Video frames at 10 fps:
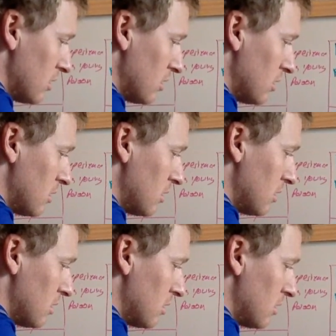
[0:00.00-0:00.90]

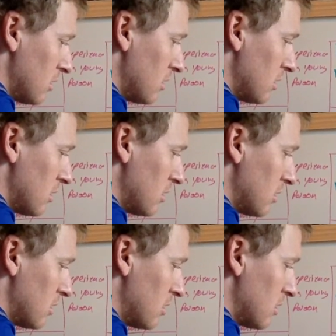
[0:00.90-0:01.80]

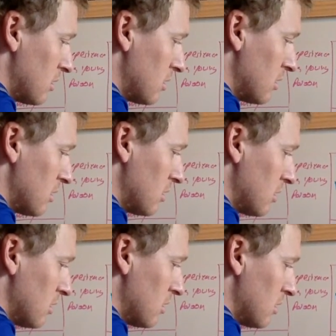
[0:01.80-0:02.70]

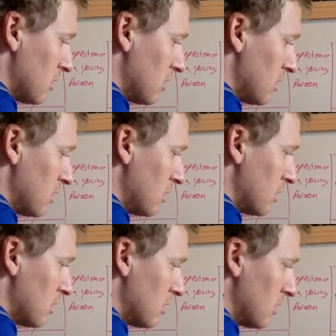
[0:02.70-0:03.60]

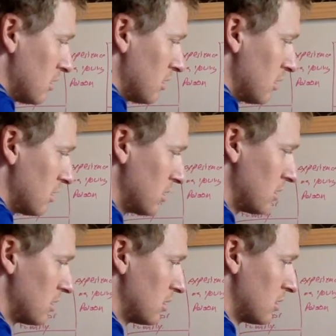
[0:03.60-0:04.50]

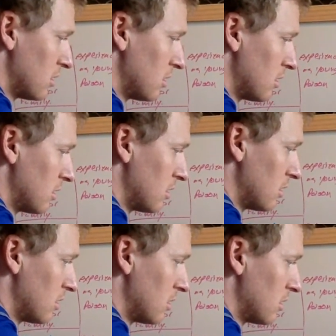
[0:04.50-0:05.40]

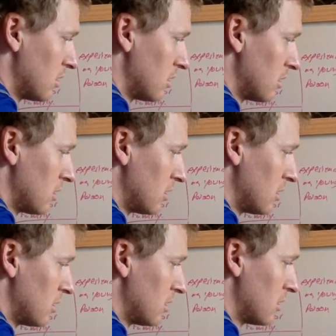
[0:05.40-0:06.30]
[no speech]